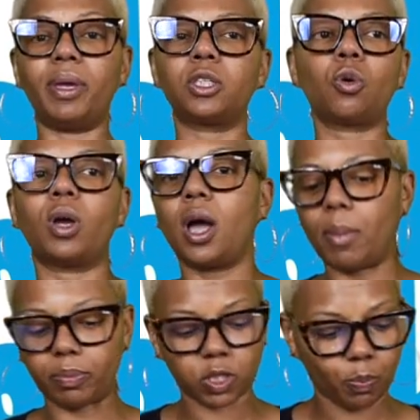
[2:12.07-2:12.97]
It's gonna come
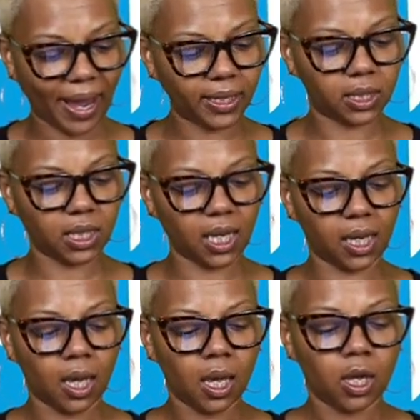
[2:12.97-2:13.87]
up
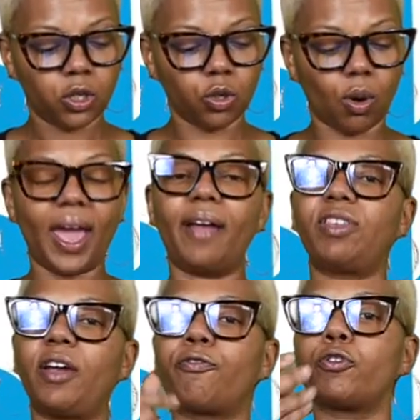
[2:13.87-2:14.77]
spicy. You're gonna have
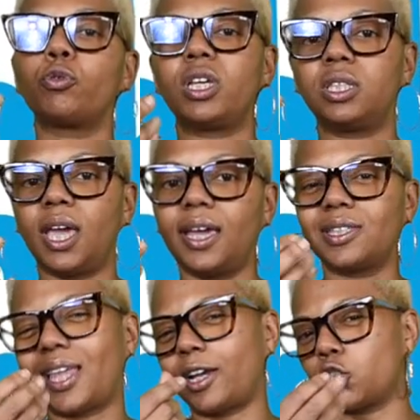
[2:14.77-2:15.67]
that fruity
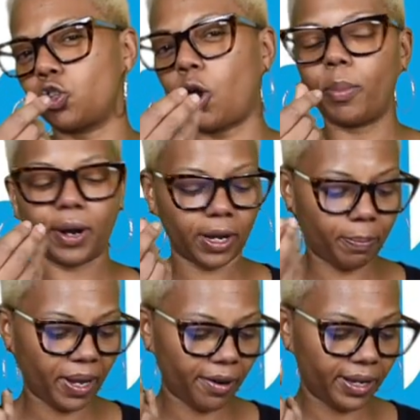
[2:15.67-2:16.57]
taste, like a strawberry
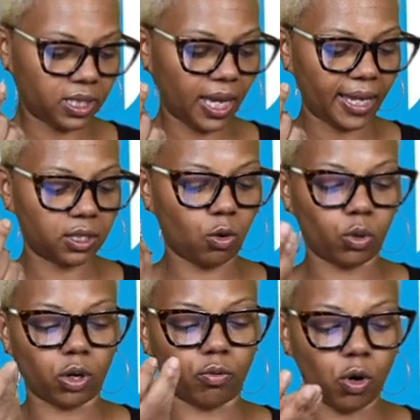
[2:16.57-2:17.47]
berry taste
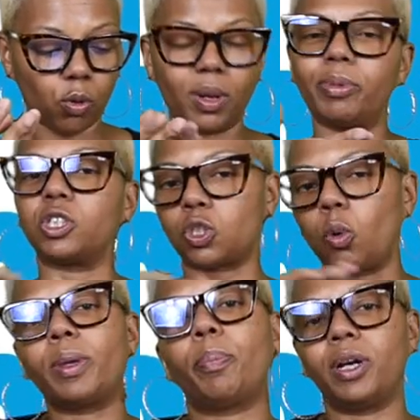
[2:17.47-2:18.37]
on aroma, but it's
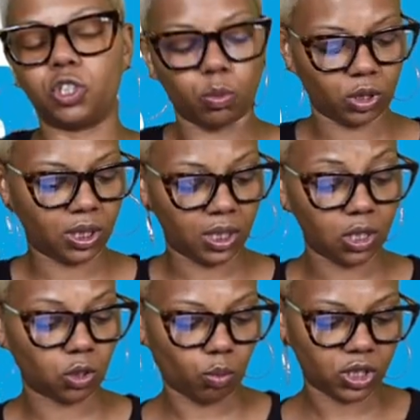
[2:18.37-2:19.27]
gonna be pungent with the
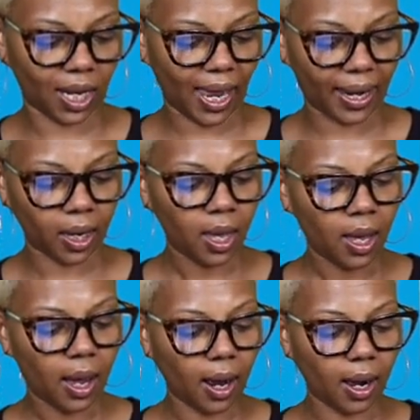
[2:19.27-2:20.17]
Diesel, which I like.
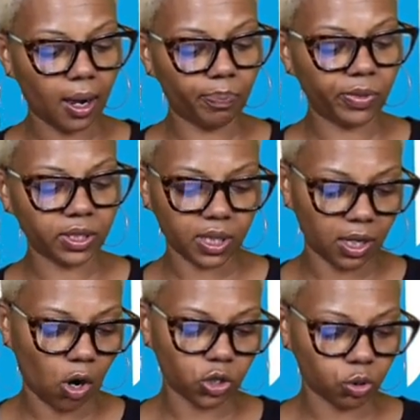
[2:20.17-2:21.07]

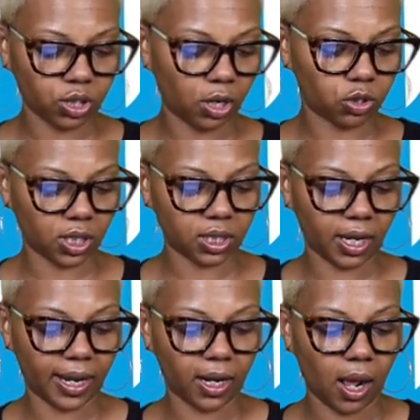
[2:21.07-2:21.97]
It also tells us
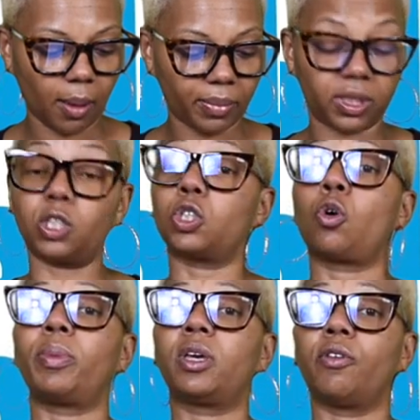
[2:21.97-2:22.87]
that this is
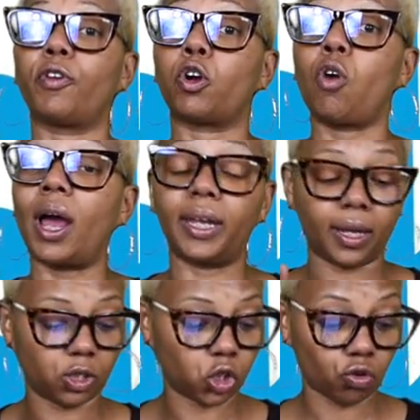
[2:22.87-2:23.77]
gonna be good for
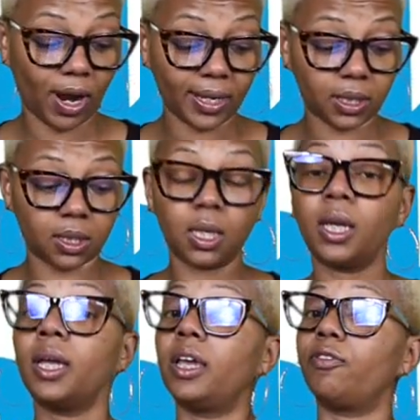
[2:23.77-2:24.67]
chronic stress.
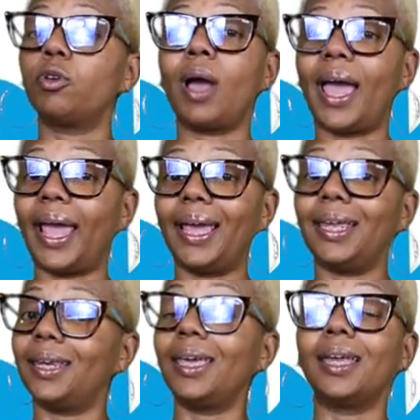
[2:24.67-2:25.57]
If you got
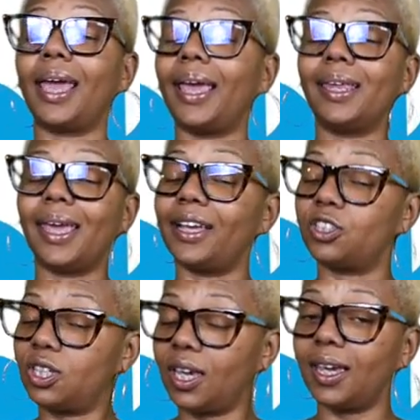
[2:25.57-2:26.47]
ADD and
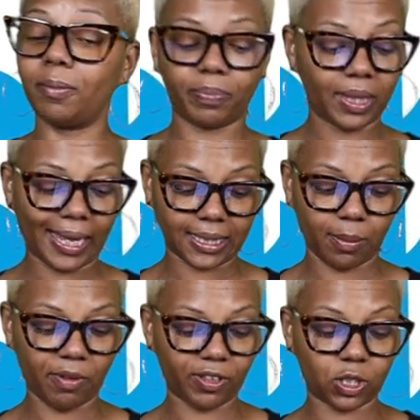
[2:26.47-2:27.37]
ADHD, like
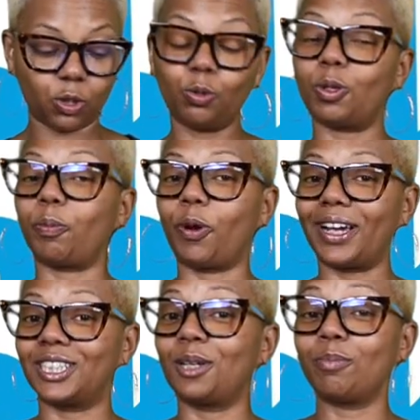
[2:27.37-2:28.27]
some of us do,
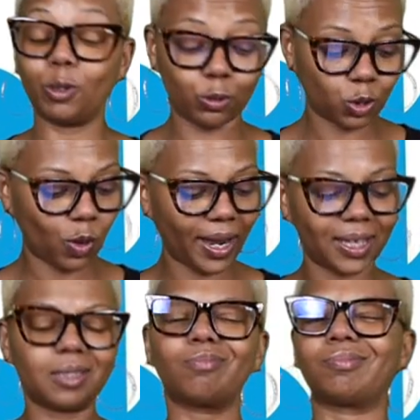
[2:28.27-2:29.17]
depression, mood
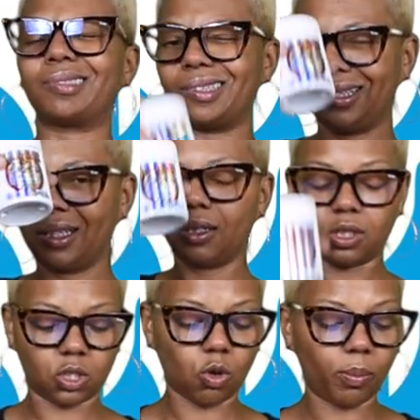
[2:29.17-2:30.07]
swings,
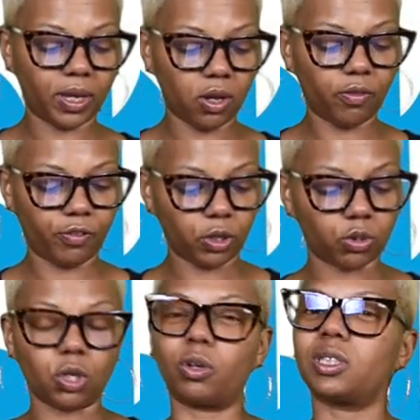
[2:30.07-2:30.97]
this is gonna be good for you.
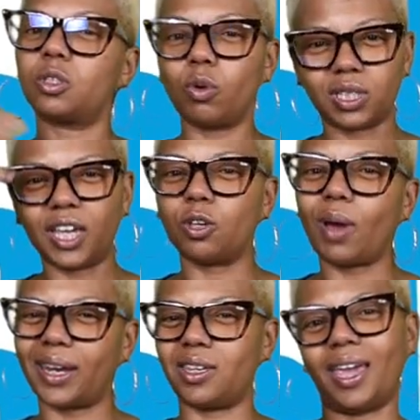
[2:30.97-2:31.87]
So, cause it's gonna take you
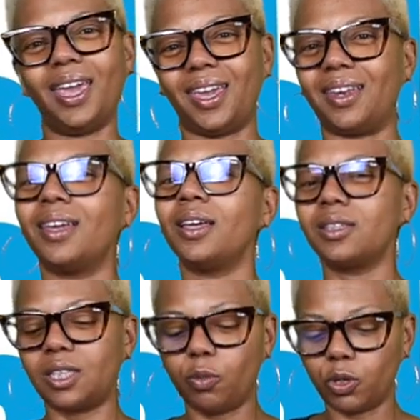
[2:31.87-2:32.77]
out of your head.
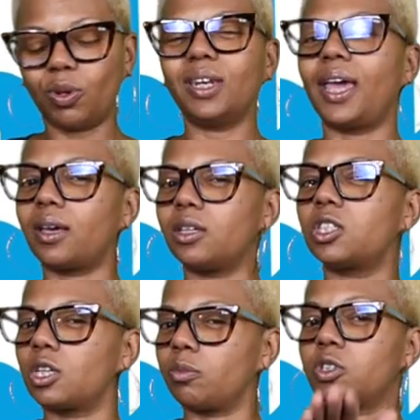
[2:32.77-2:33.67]
See, when you're getting that good
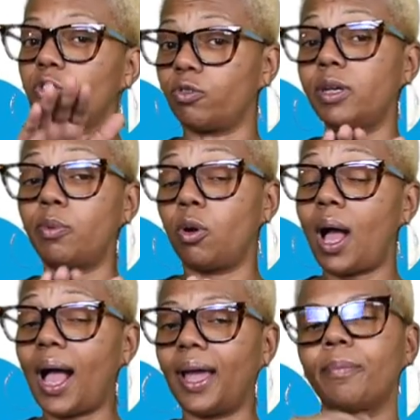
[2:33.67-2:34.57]
cerebral
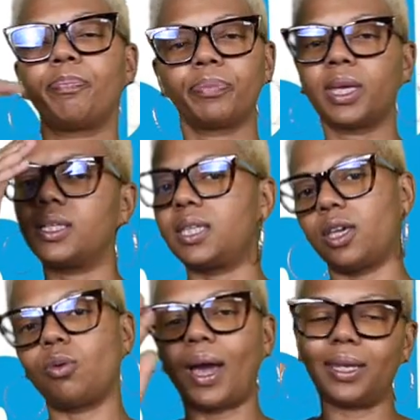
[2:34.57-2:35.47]
high, it
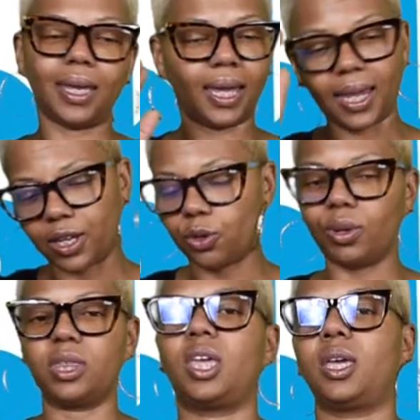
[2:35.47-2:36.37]
takes you out of your head. You
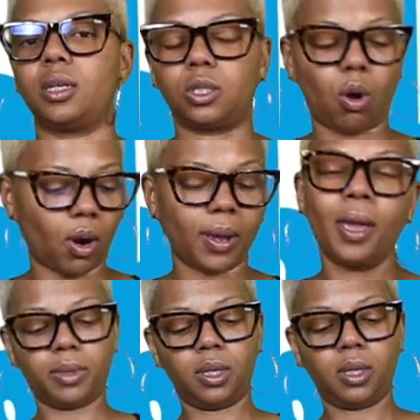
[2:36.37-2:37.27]
ain't thinking as hard.
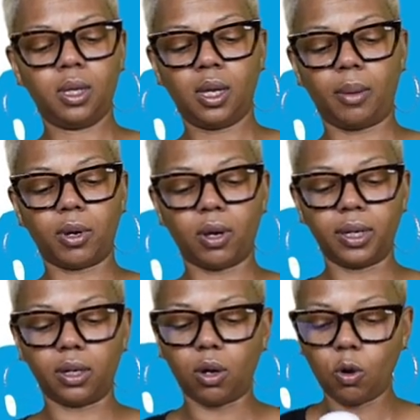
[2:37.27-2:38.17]
I'm gonna go
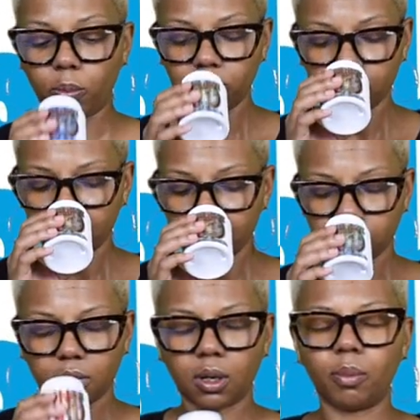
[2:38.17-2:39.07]
ahead and open.
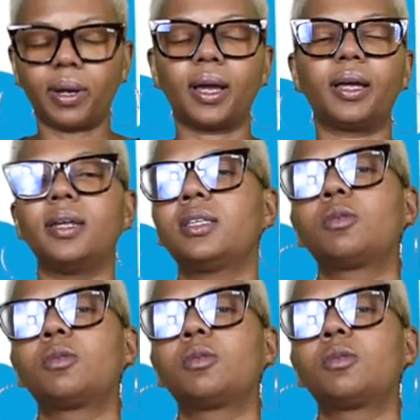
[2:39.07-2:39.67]
Oh my God, it